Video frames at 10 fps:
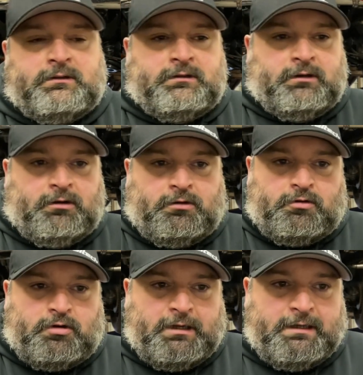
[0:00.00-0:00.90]

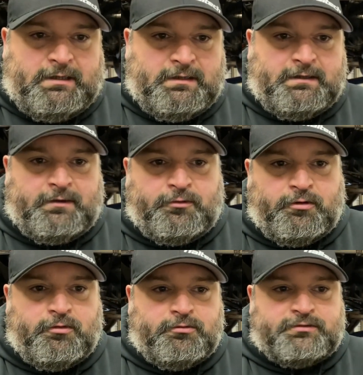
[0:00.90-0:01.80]
I don't
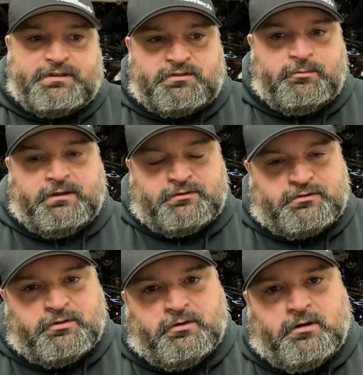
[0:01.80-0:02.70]
know, 6 weeks or
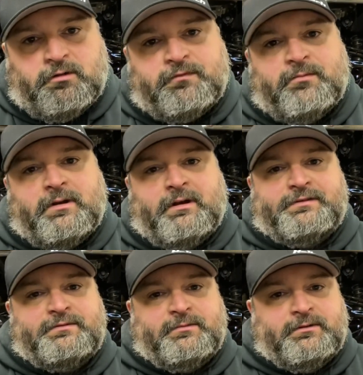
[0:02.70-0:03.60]
so ago from a
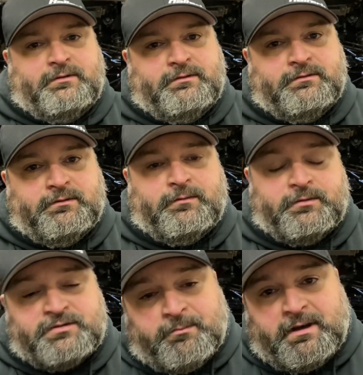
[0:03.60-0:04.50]
customer or
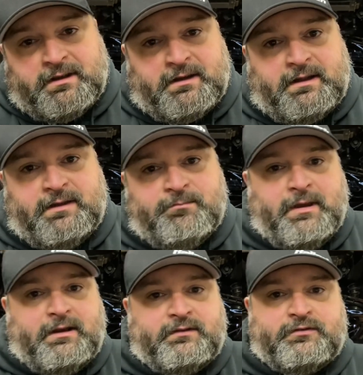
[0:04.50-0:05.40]
somebody that I had
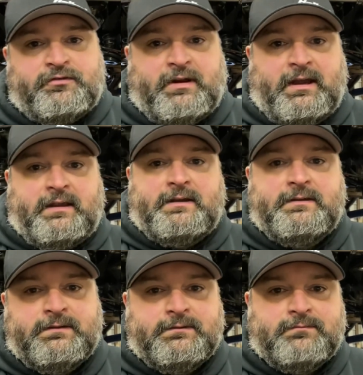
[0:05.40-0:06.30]
met at the track
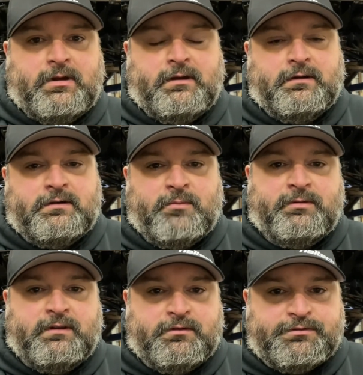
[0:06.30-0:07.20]
a couple
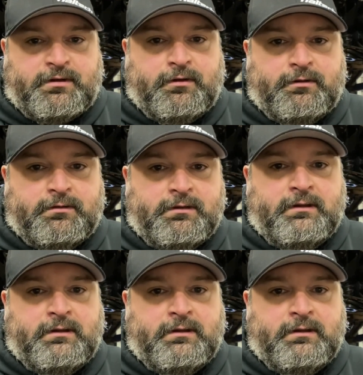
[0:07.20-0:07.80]
years ago.